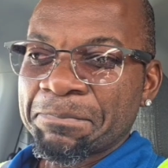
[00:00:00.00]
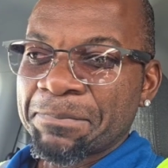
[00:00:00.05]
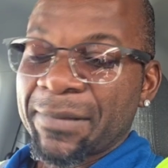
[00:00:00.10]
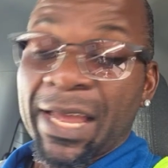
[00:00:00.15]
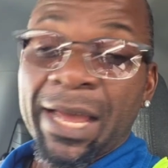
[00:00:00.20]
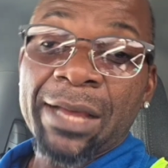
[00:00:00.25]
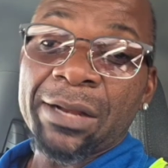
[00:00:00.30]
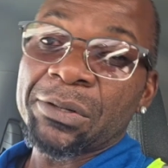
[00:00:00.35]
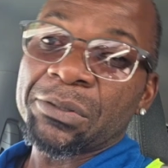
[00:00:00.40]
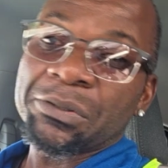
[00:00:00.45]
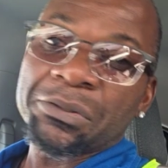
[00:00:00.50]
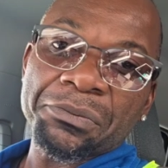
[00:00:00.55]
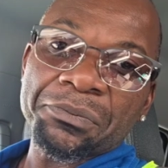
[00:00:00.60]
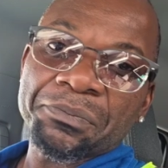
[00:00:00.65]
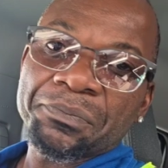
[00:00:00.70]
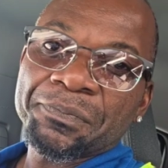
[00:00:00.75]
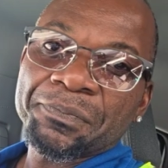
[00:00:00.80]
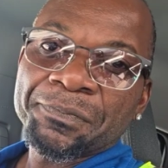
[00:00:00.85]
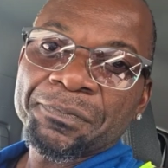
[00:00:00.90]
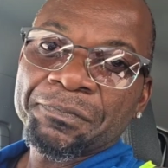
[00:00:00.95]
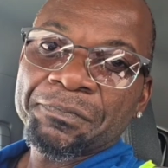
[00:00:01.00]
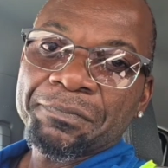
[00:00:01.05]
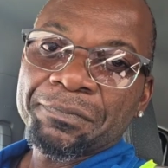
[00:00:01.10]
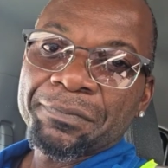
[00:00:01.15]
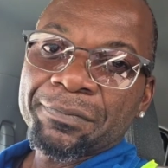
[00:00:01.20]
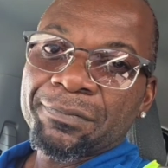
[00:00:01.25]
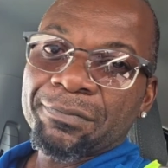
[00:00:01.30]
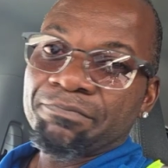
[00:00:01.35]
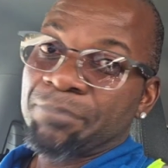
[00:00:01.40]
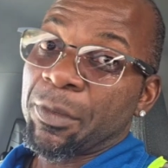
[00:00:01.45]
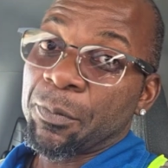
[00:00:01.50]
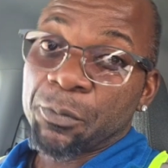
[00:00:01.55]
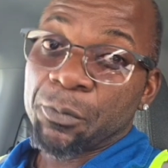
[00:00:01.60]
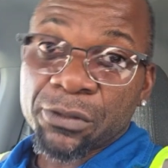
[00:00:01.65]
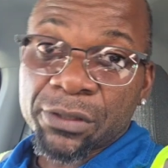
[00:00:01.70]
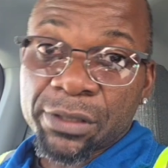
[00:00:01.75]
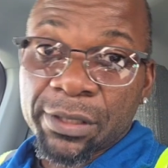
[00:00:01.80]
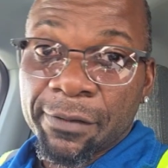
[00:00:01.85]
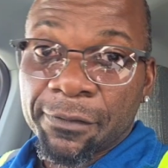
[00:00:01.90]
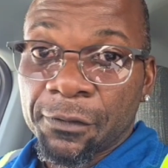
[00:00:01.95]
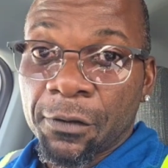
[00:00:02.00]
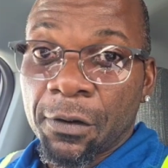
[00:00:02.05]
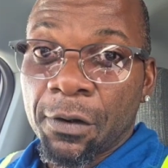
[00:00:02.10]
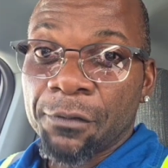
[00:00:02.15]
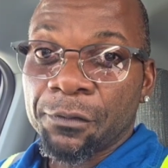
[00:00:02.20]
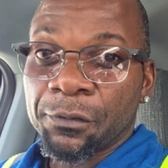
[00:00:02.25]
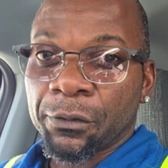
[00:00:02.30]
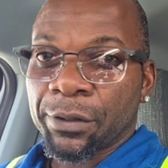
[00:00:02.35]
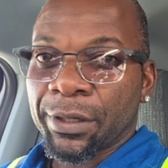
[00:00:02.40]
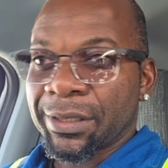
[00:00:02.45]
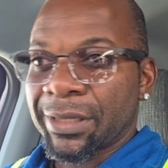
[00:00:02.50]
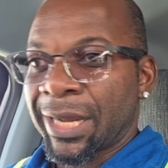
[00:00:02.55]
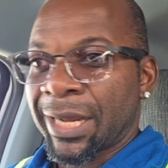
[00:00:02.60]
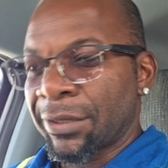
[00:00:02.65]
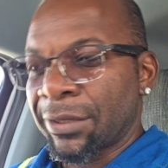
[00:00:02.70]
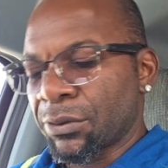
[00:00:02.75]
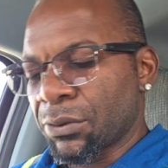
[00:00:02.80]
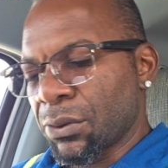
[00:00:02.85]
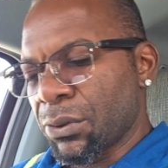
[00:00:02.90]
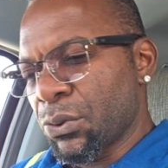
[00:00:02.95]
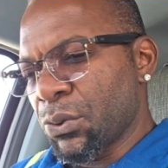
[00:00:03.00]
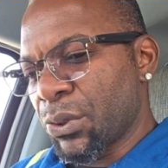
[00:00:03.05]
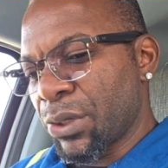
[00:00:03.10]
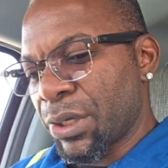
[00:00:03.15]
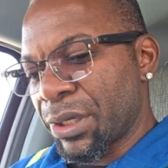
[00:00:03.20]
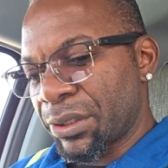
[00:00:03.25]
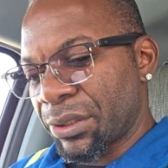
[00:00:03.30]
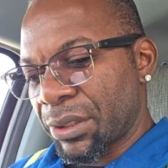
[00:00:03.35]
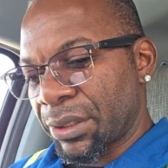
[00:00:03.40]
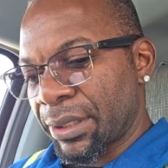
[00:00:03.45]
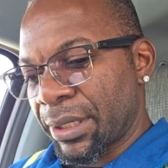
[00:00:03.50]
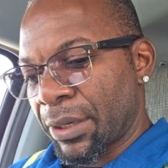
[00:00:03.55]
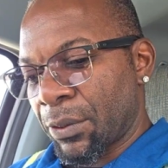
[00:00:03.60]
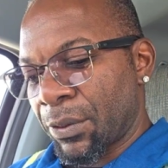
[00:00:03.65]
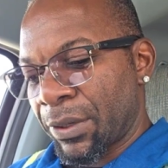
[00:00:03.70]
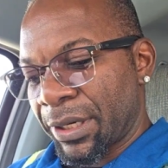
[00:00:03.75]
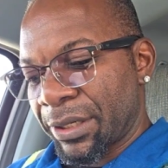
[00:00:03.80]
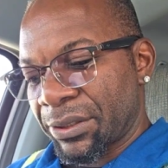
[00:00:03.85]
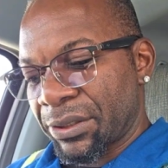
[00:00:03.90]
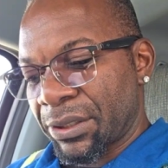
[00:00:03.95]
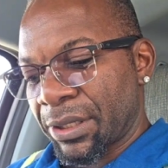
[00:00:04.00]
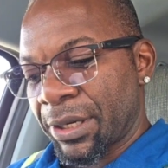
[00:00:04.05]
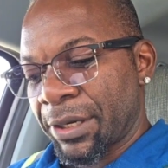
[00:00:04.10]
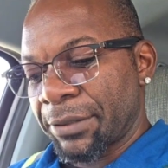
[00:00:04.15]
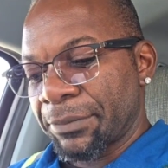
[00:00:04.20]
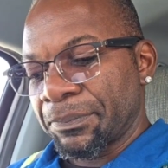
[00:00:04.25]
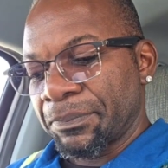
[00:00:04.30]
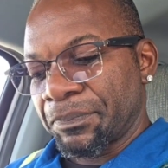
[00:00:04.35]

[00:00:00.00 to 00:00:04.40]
I don't know. People still fall for it. I told you yesterday when I said,